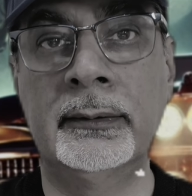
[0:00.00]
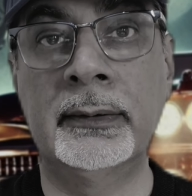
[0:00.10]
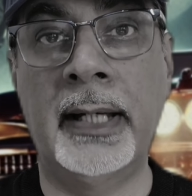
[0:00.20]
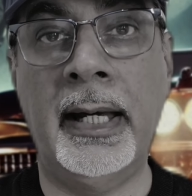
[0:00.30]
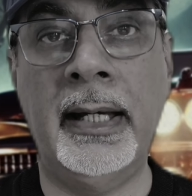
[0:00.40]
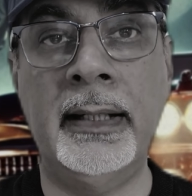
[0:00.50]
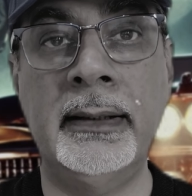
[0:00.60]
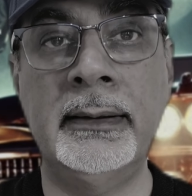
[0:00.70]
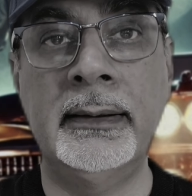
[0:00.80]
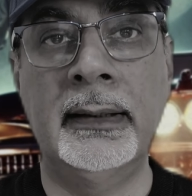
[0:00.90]

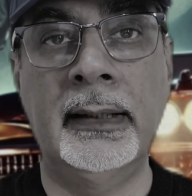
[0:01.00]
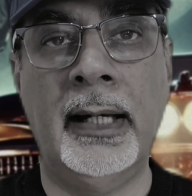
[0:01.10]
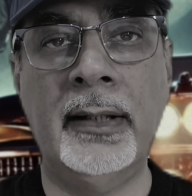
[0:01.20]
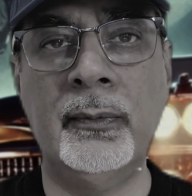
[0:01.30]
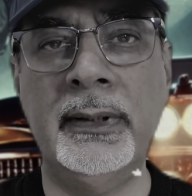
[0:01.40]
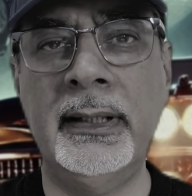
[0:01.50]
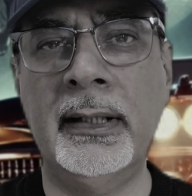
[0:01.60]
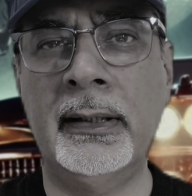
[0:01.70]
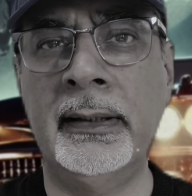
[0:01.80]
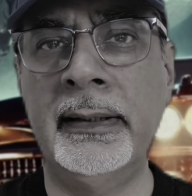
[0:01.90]
Today, as
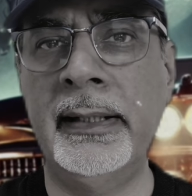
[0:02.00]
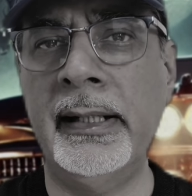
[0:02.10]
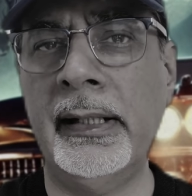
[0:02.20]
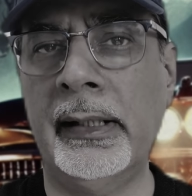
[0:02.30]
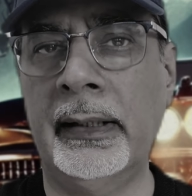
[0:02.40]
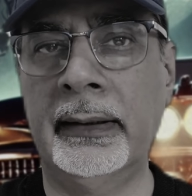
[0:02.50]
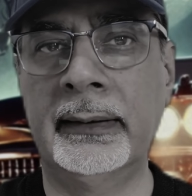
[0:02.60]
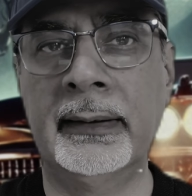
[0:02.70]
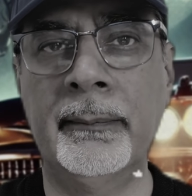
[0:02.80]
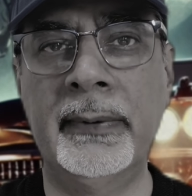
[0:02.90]
we
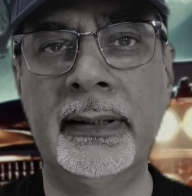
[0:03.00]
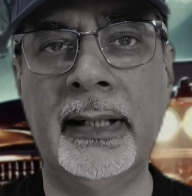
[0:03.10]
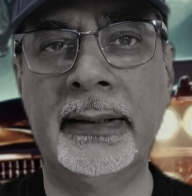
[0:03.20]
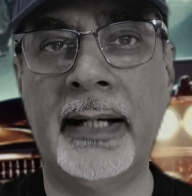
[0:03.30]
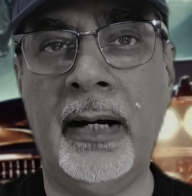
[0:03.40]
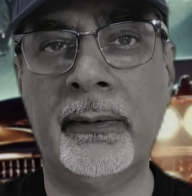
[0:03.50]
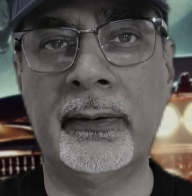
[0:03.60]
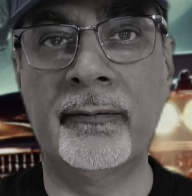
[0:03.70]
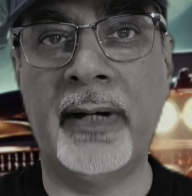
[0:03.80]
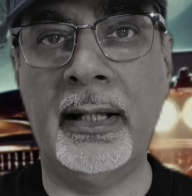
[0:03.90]
near the midnight
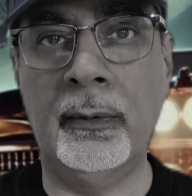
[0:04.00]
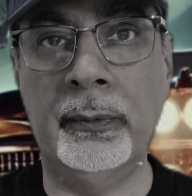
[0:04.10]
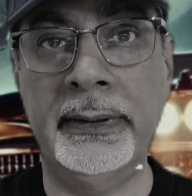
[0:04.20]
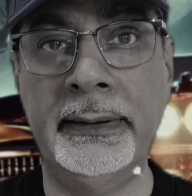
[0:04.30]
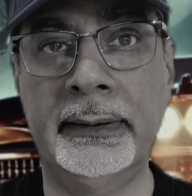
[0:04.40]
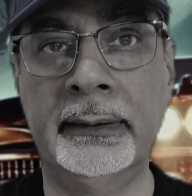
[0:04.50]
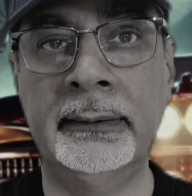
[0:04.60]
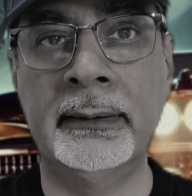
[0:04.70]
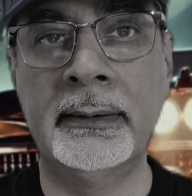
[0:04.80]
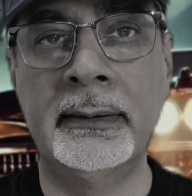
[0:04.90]
hour of Halloween,